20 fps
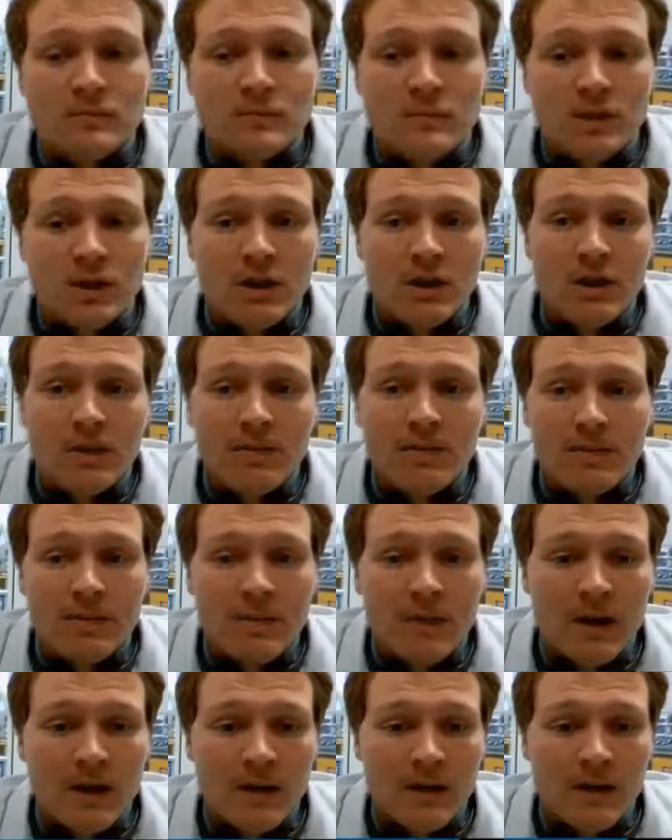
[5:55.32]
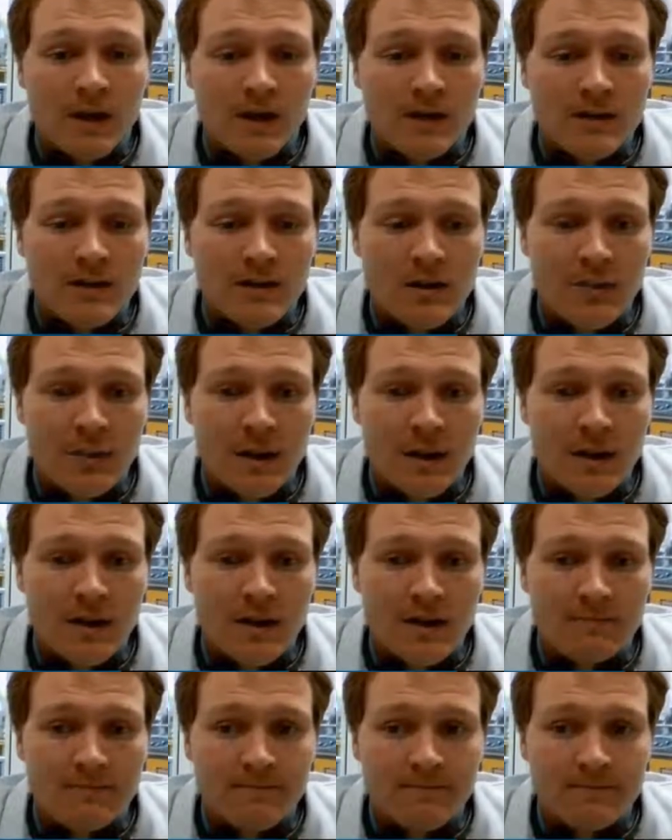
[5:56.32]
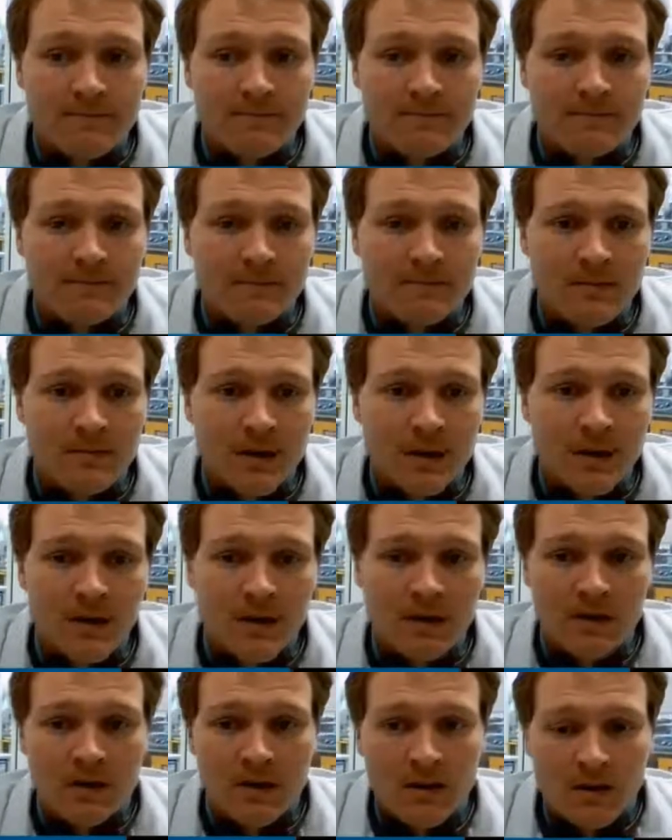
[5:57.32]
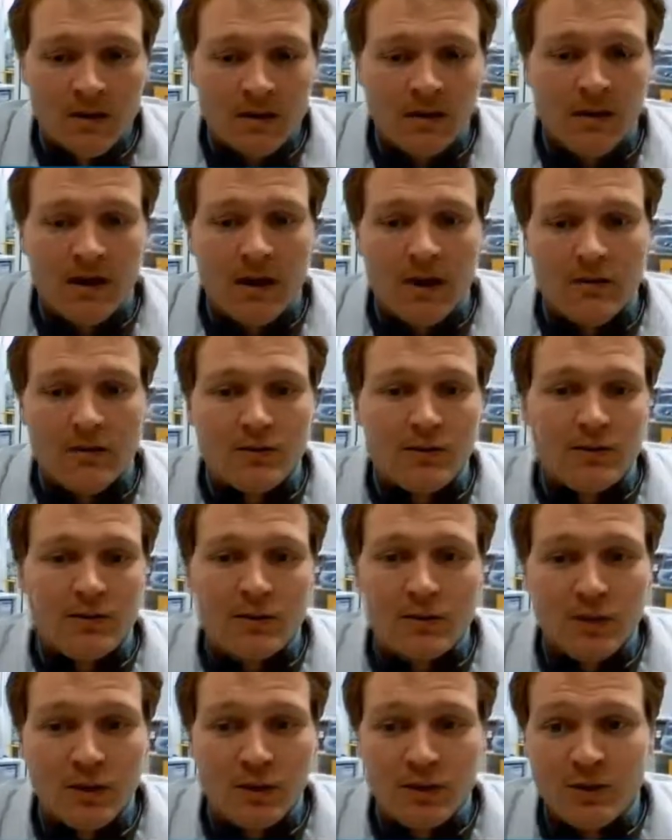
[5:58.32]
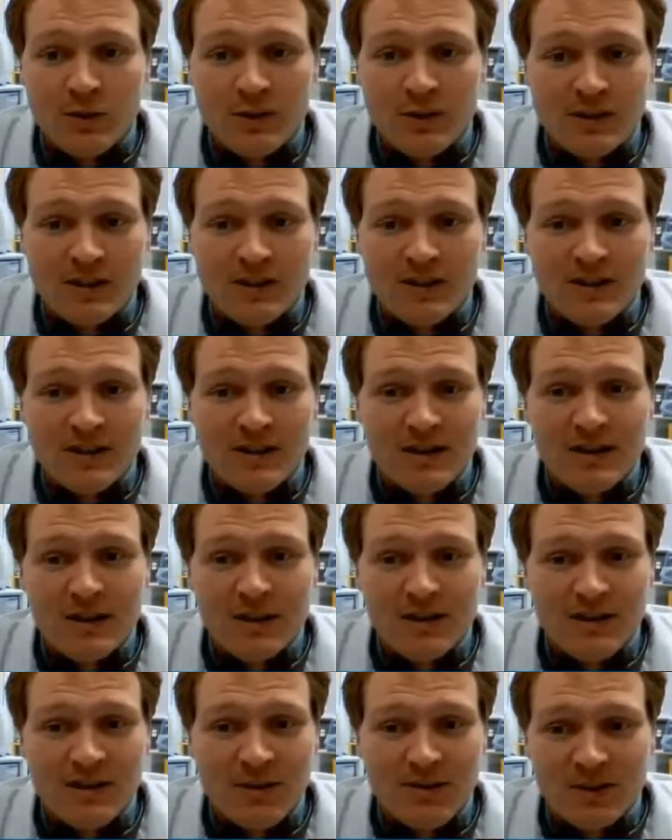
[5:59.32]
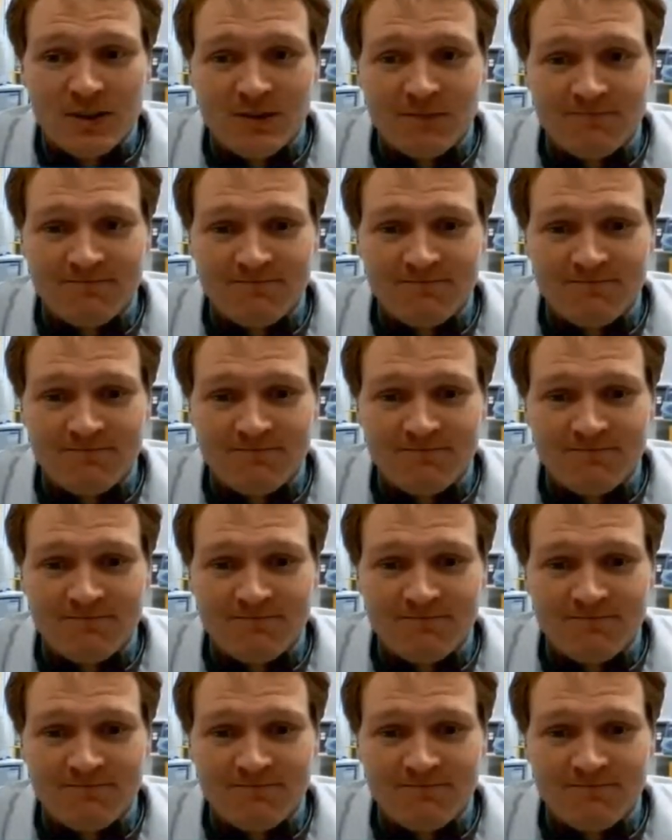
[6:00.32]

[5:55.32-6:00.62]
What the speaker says: So yeah, that's the plan. That concludes this chapter.